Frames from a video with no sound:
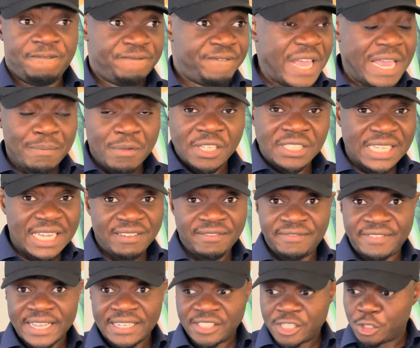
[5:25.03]
Famous
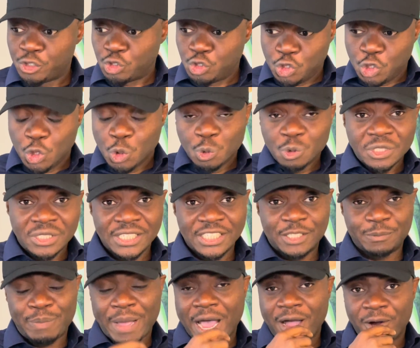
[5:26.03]
inventors use
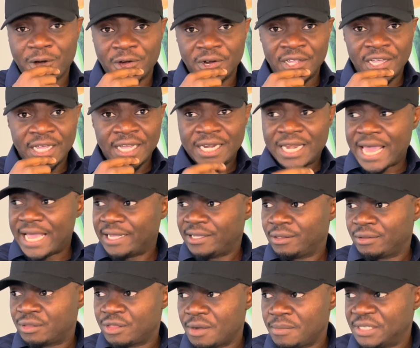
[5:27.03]
this power, like
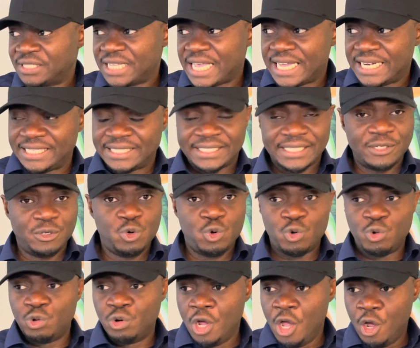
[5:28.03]
Thomas Edison,
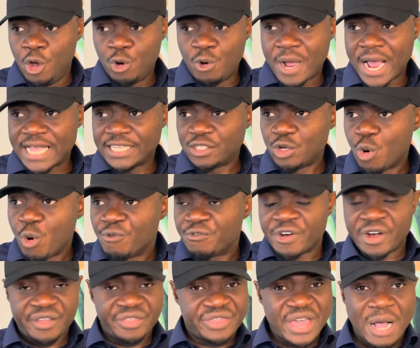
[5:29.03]
who has
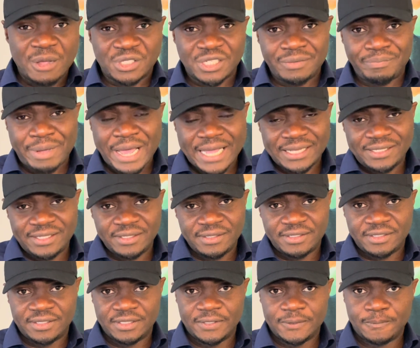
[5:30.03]
over 1,000
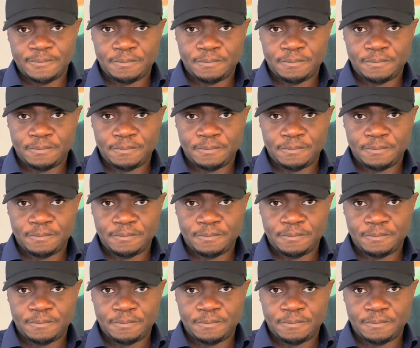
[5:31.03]
patents.